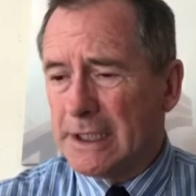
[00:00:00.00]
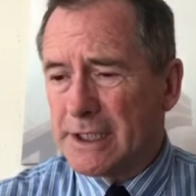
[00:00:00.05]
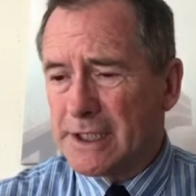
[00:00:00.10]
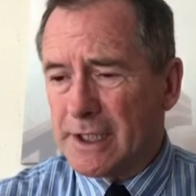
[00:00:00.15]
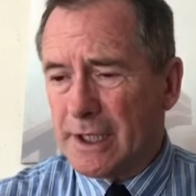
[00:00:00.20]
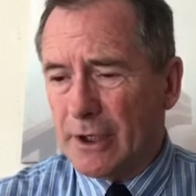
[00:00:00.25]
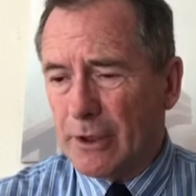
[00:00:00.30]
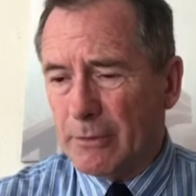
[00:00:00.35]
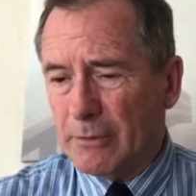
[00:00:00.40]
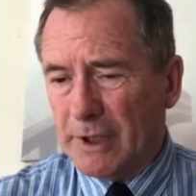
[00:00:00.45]

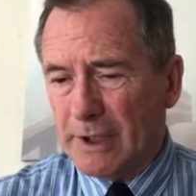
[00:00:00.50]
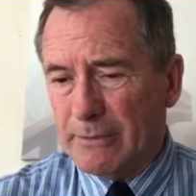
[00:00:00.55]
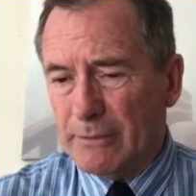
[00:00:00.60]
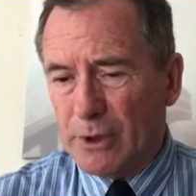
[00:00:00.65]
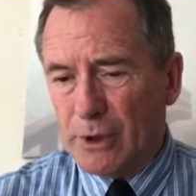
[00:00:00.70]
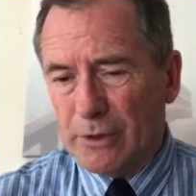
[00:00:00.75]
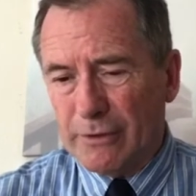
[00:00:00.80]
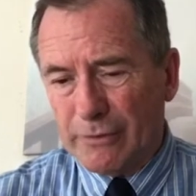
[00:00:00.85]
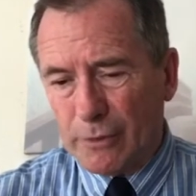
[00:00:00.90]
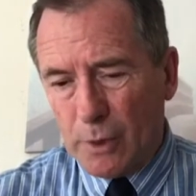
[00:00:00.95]
to help me
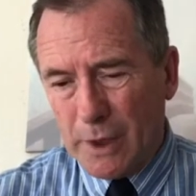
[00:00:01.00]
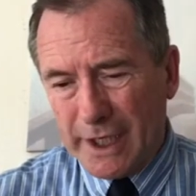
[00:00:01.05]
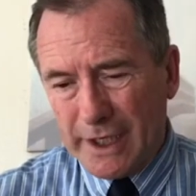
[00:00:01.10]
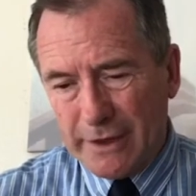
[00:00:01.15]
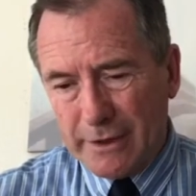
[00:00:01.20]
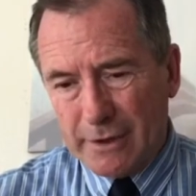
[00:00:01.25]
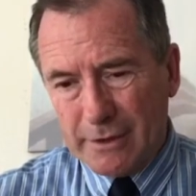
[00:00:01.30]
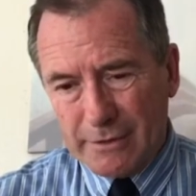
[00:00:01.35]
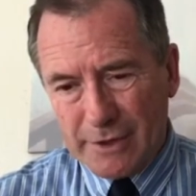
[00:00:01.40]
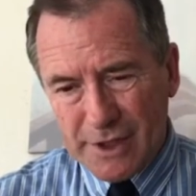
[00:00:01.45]
move away
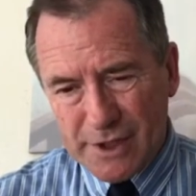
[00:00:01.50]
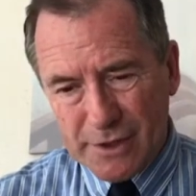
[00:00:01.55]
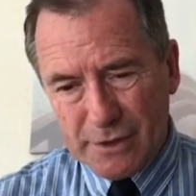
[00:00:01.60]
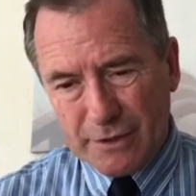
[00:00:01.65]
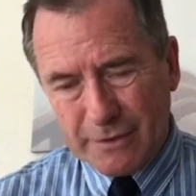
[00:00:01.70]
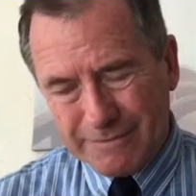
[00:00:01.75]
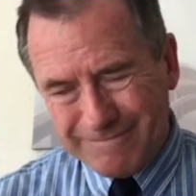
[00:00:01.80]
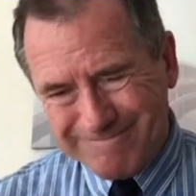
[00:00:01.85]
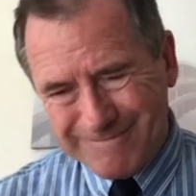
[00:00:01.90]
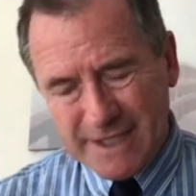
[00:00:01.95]
the, the sort
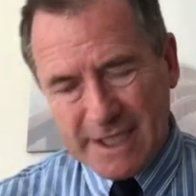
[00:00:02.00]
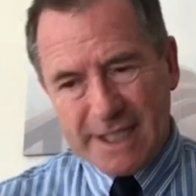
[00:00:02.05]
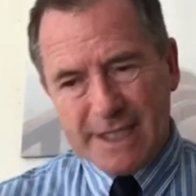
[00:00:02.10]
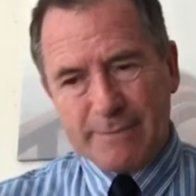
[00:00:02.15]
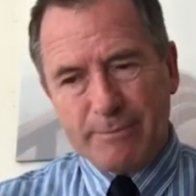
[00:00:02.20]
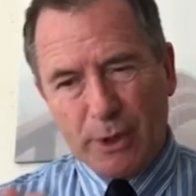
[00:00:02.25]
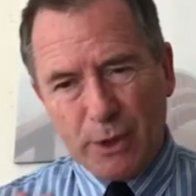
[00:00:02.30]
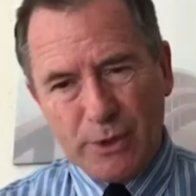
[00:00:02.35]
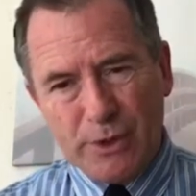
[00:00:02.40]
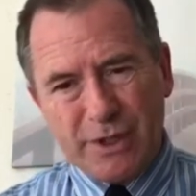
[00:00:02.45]
of
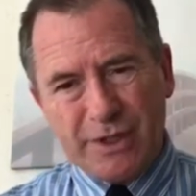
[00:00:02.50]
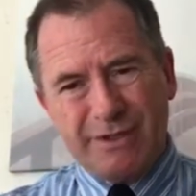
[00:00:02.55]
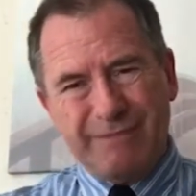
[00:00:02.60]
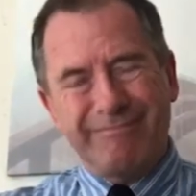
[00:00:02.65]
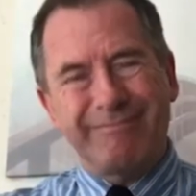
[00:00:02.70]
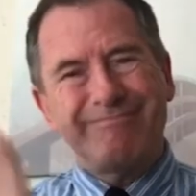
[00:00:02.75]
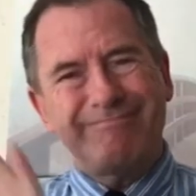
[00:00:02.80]
disposed